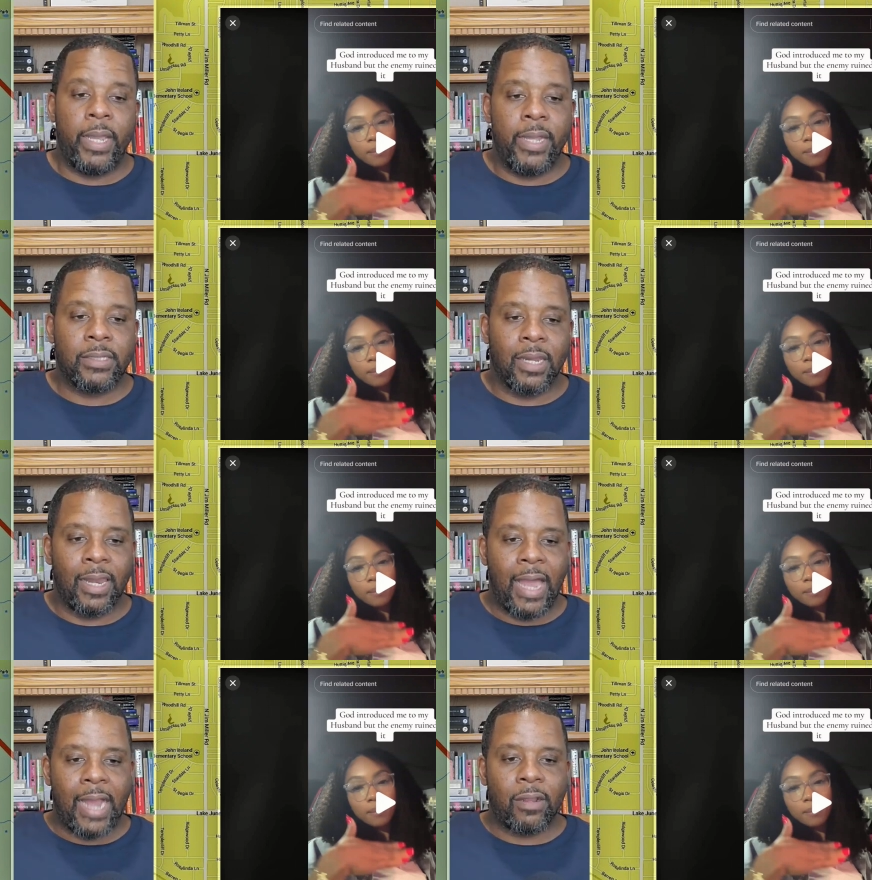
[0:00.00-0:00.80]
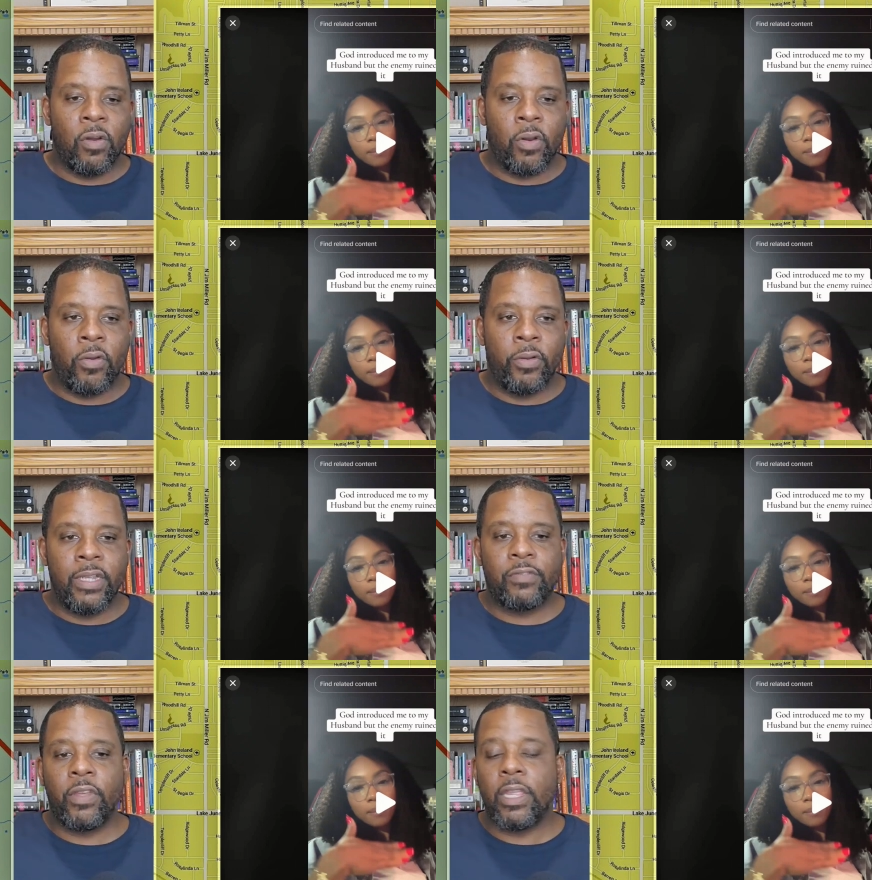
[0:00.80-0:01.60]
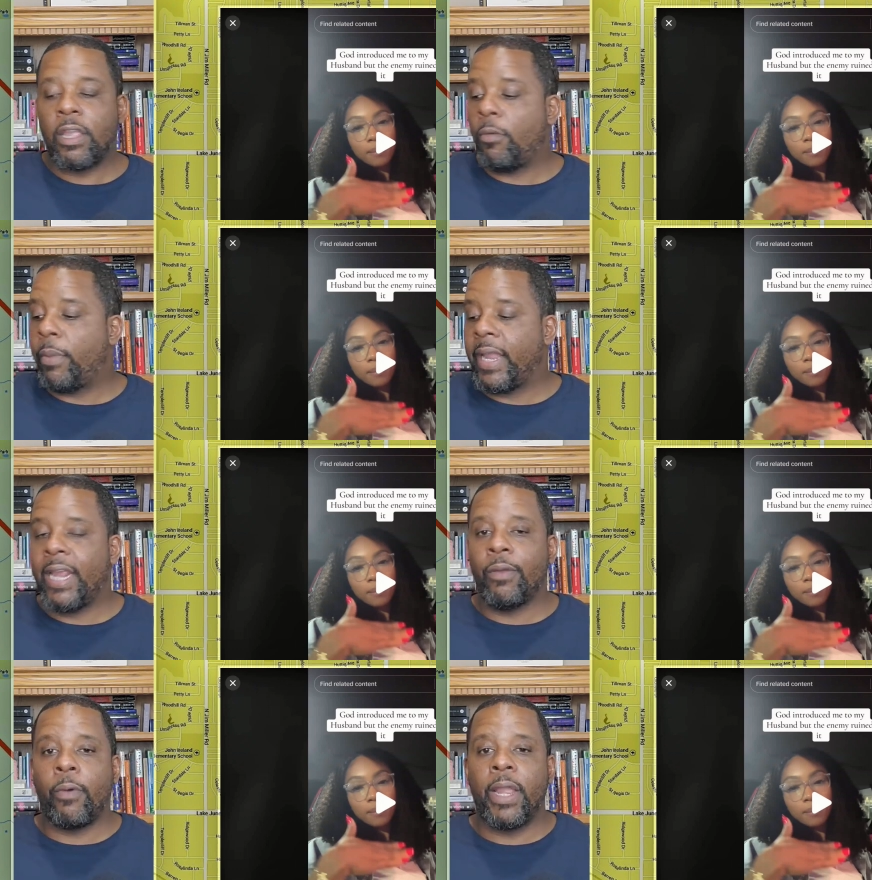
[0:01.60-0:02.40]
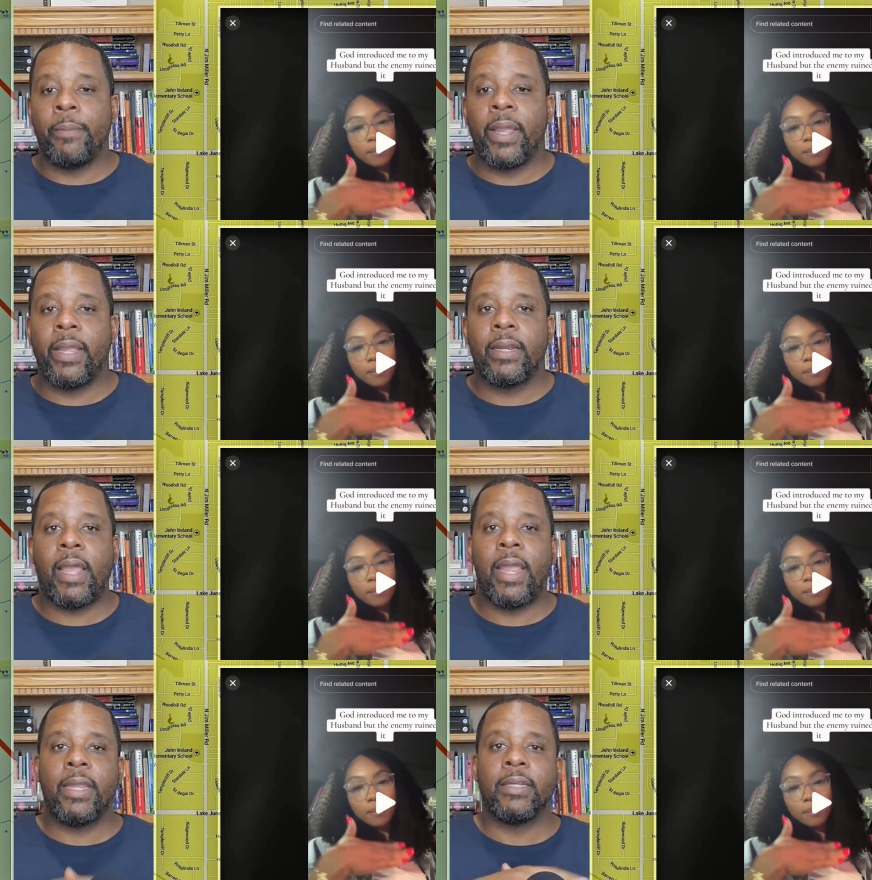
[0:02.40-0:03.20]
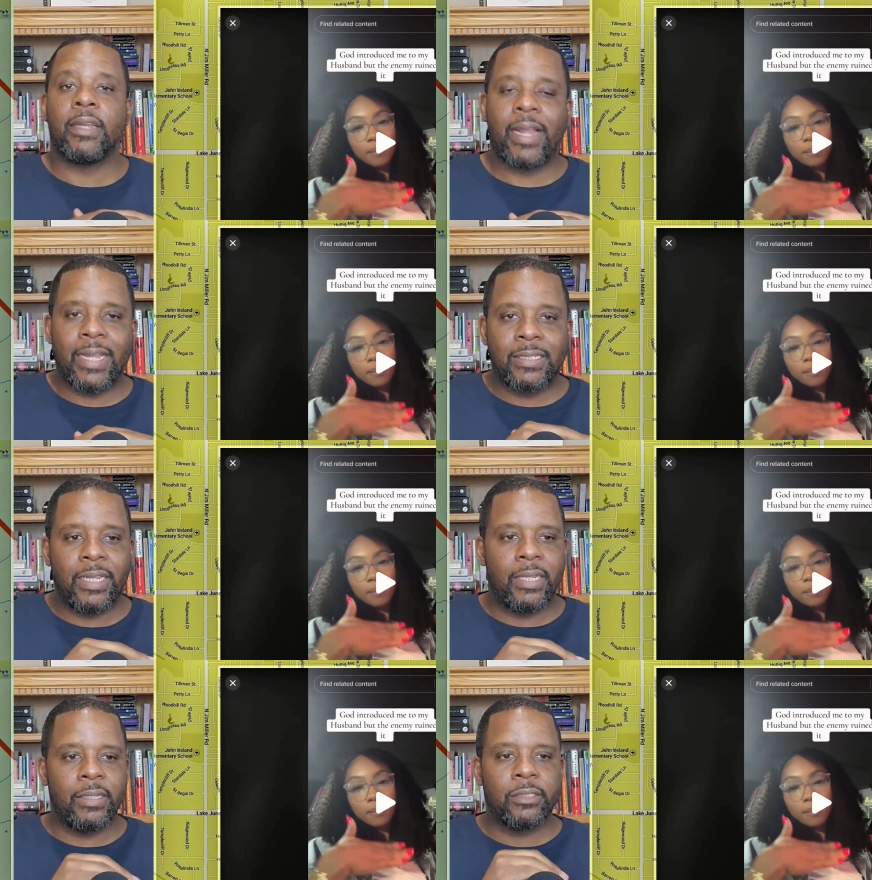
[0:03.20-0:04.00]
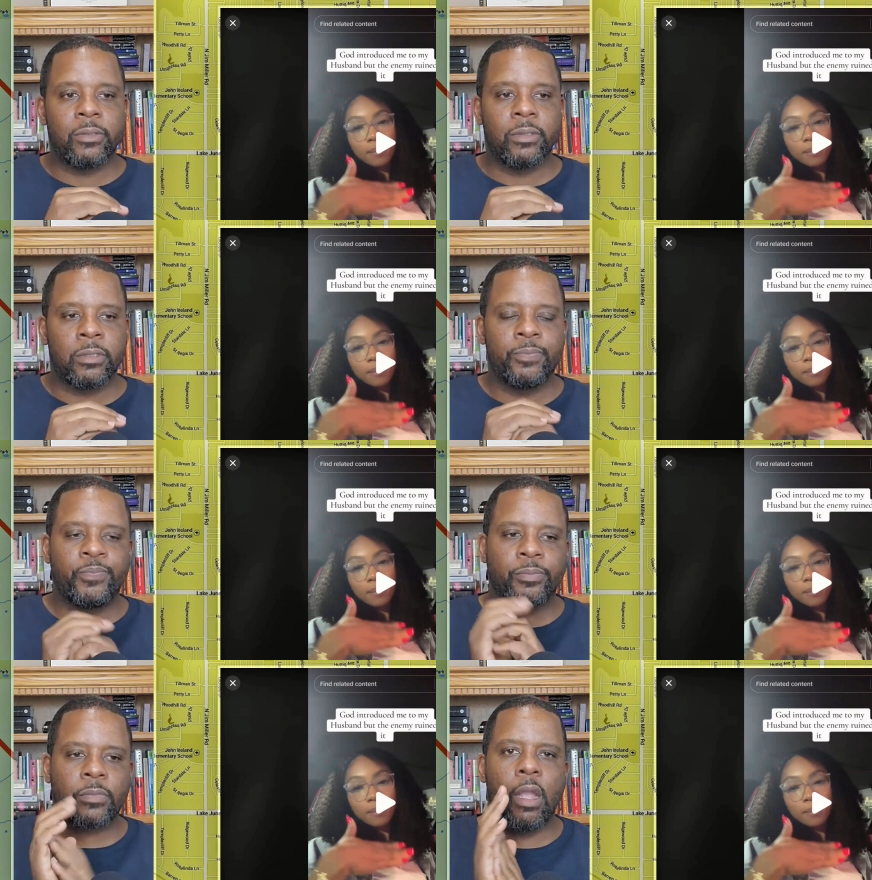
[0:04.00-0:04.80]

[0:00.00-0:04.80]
Speaker 1: Man, it's a lot going on in this video, but anyway, man, hey, like I said, this was